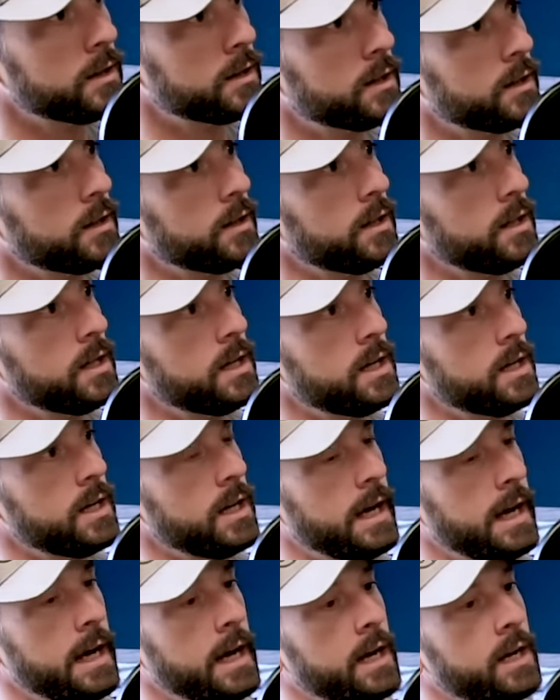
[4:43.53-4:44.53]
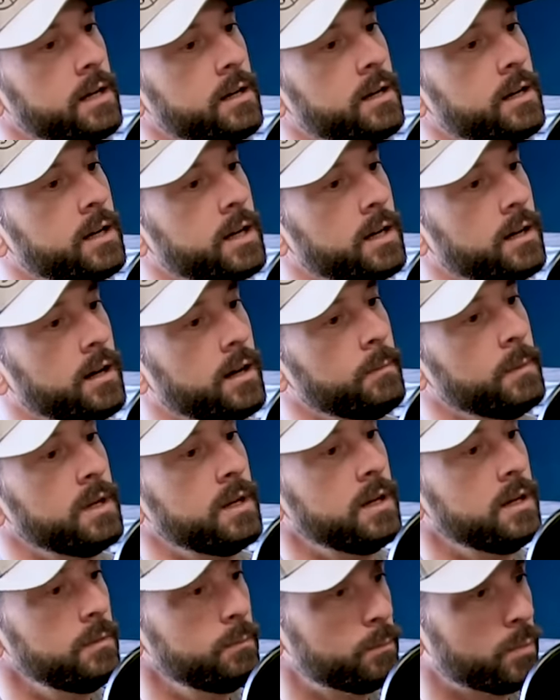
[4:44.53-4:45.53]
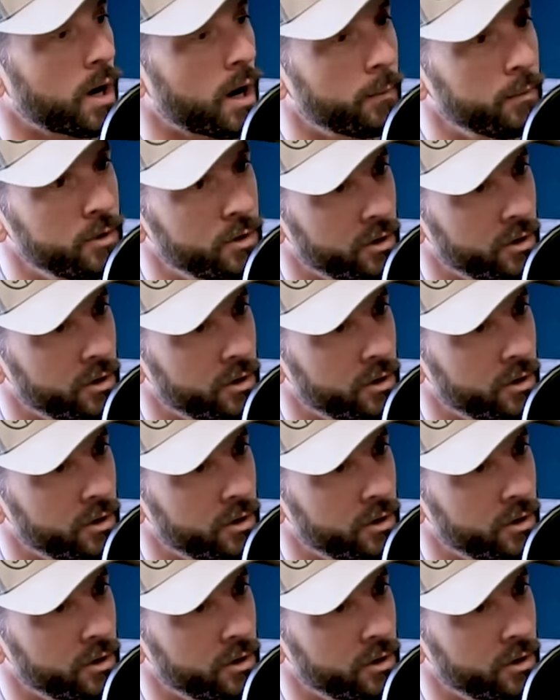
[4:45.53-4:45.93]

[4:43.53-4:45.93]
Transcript: Yeah, and uh, I mean, he probably